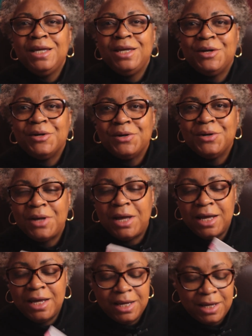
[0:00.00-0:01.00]
here,
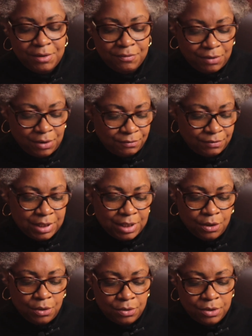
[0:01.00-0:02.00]
I have already
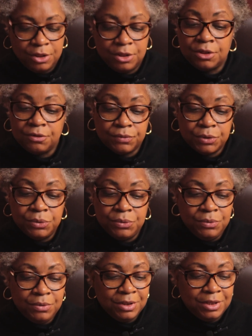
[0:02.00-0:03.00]
gone
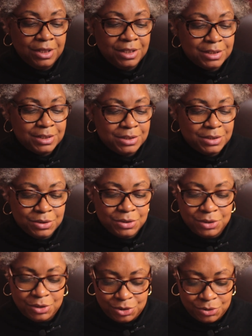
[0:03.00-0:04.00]
through
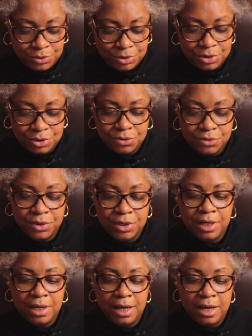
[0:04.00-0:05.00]
this short
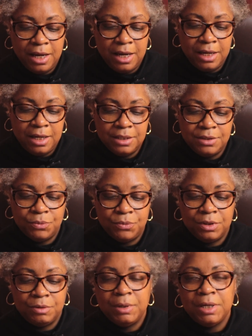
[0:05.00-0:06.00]
story and
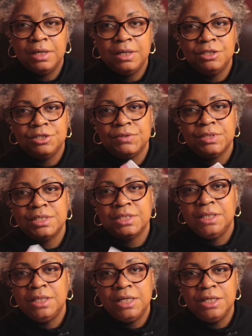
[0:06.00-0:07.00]
with my
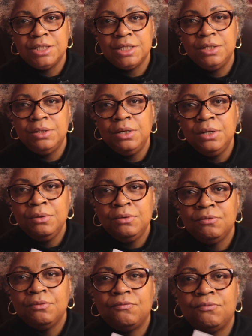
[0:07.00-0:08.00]
trusty legend
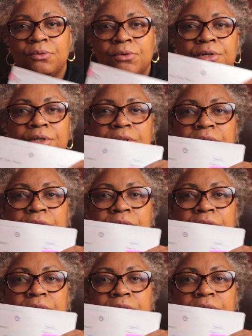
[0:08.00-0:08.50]
for